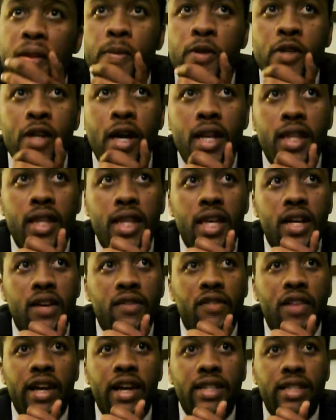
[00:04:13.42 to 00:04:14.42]
trying to think
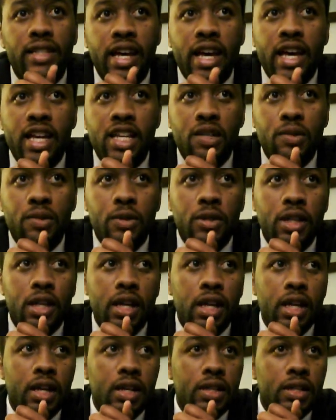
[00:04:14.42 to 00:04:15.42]
of like tangible
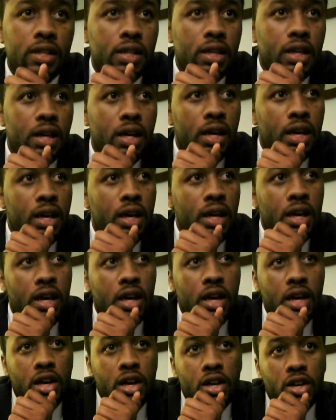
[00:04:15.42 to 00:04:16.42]
things.
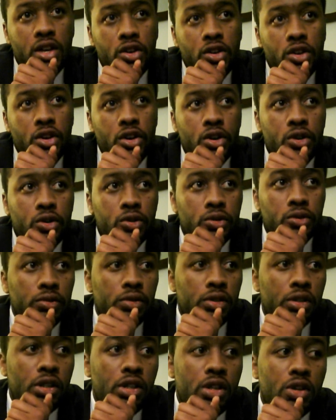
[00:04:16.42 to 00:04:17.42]
You know,
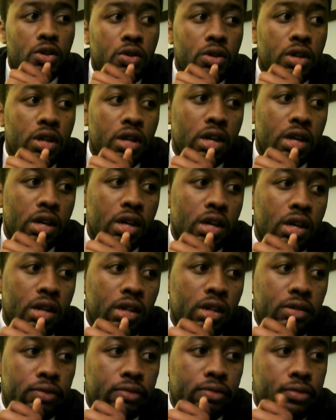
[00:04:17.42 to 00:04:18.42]
you
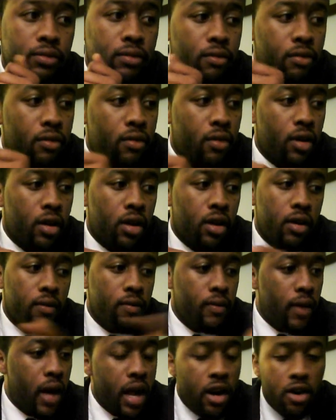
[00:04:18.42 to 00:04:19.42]
could,
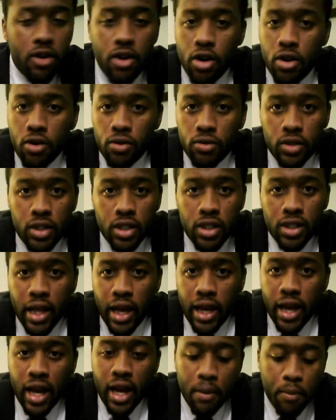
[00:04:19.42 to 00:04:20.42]
I don't know, just
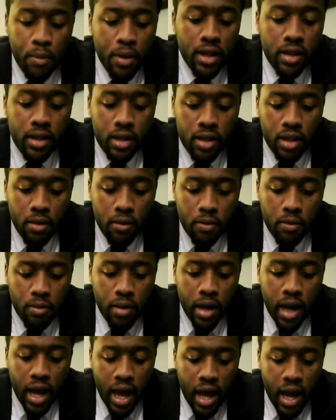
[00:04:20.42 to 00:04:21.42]
like I
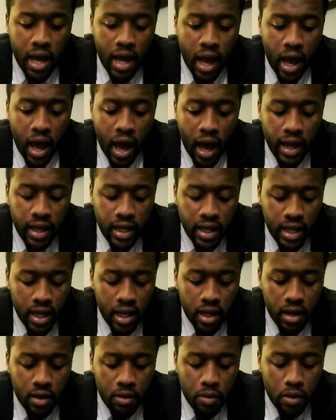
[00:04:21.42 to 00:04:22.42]

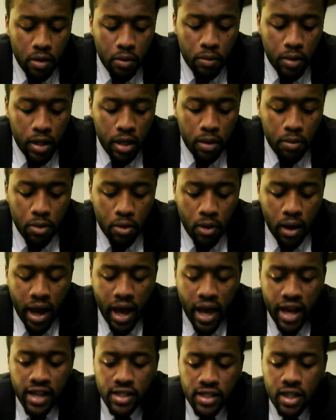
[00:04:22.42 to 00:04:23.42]
get people
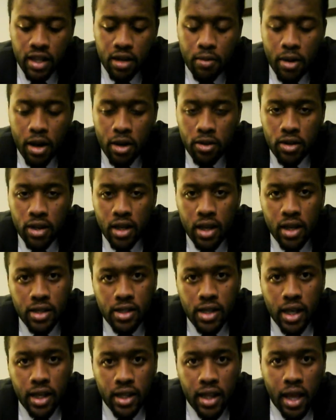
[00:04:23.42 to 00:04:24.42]
asking about
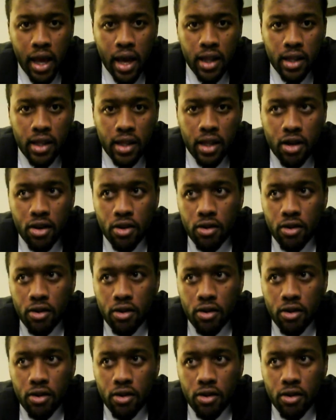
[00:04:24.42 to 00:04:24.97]
things like that